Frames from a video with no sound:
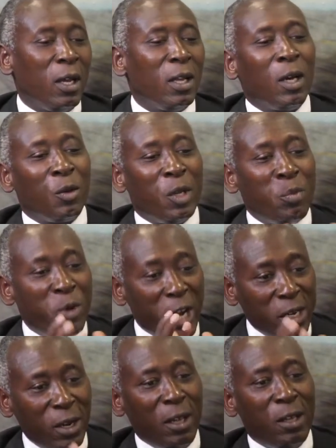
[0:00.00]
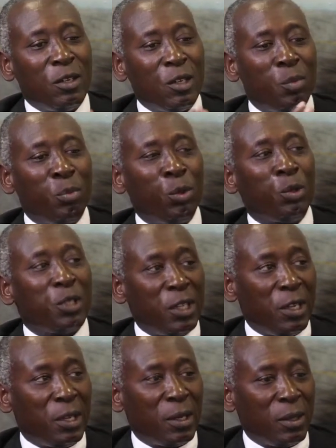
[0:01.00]
Now, the bright light they put
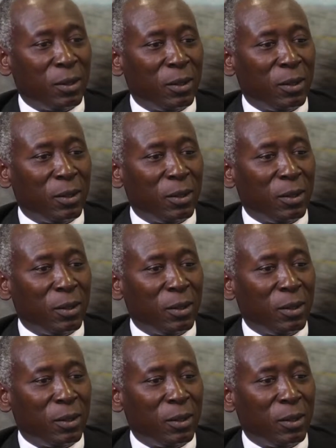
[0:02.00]
there,